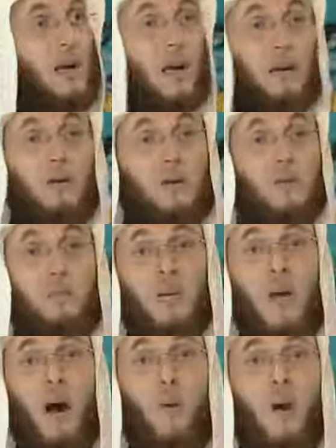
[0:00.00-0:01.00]
It could
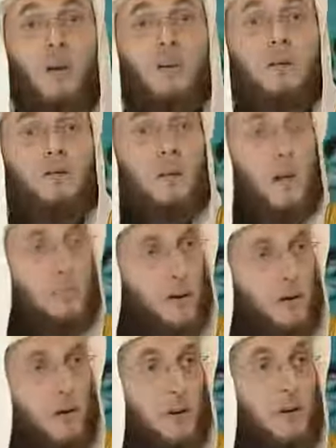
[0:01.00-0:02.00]
be a wonderful
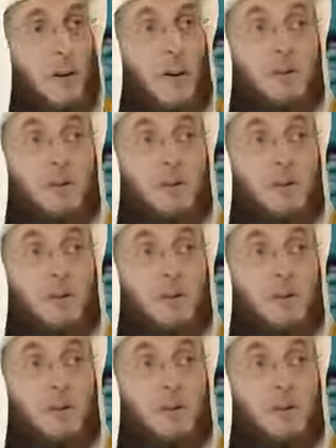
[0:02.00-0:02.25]
opportunity,